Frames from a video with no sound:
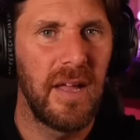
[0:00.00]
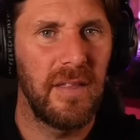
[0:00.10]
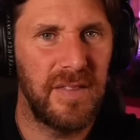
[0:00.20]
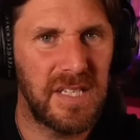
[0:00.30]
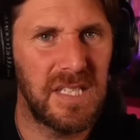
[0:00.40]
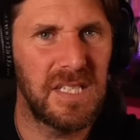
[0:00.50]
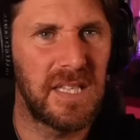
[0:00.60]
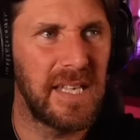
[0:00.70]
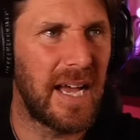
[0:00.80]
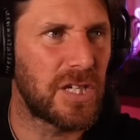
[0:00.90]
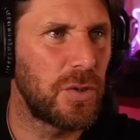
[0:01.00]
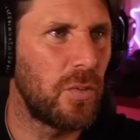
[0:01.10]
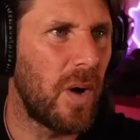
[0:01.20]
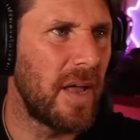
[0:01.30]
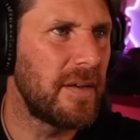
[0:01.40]
This is the actual
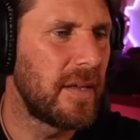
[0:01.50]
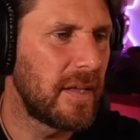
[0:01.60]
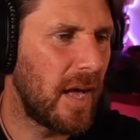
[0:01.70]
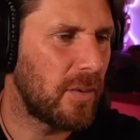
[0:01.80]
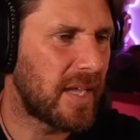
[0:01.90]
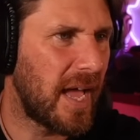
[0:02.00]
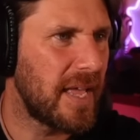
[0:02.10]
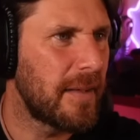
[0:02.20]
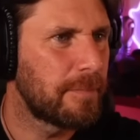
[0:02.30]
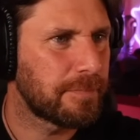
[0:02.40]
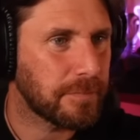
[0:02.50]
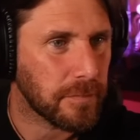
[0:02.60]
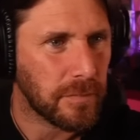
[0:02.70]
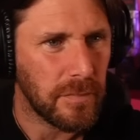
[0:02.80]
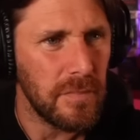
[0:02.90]
one okay
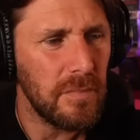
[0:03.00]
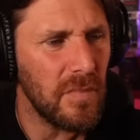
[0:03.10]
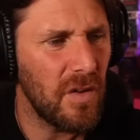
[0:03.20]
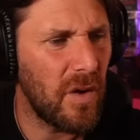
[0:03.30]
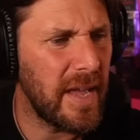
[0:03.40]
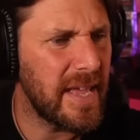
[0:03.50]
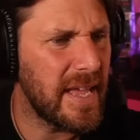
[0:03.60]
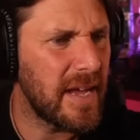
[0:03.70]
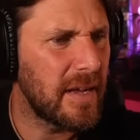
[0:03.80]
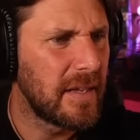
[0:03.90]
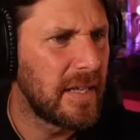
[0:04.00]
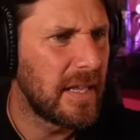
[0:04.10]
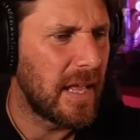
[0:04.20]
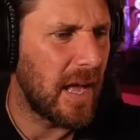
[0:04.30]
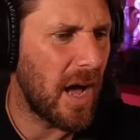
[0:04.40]
right here
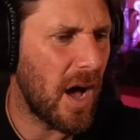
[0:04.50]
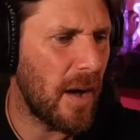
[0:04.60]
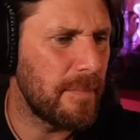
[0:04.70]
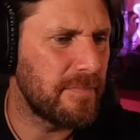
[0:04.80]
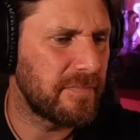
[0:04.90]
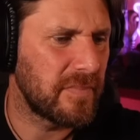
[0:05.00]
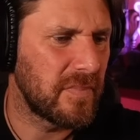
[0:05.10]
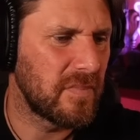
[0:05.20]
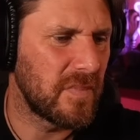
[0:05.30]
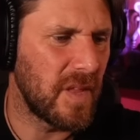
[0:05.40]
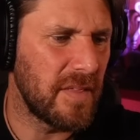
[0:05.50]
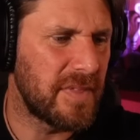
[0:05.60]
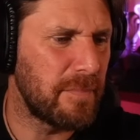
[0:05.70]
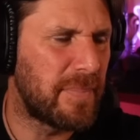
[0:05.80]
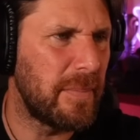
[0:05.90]
um
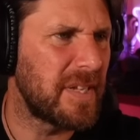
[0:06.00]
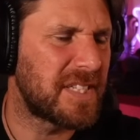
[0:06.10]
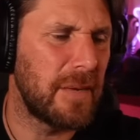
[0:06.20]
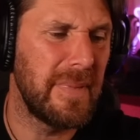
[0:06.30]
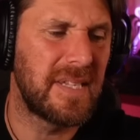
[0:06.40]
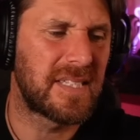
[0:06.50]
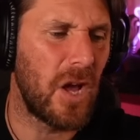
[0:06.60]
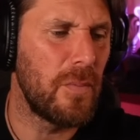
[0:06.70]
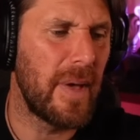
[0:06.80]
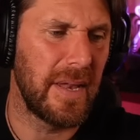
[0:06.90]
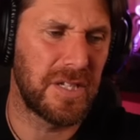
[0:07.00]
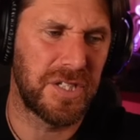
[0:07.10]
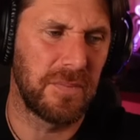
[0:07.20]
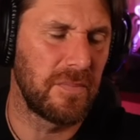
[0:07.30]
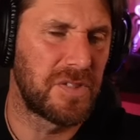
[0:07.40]
the, people are sending me so much
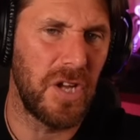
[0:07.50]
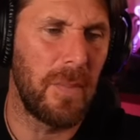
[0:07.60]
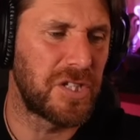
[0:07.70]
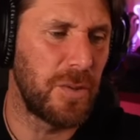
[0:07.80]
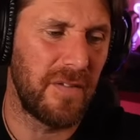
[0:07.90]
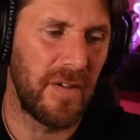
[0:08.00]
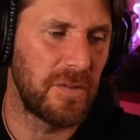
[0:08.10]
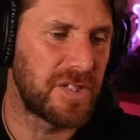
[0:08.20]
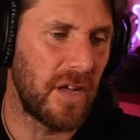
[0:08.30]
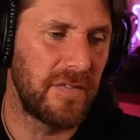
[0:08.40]
so much ufo stuff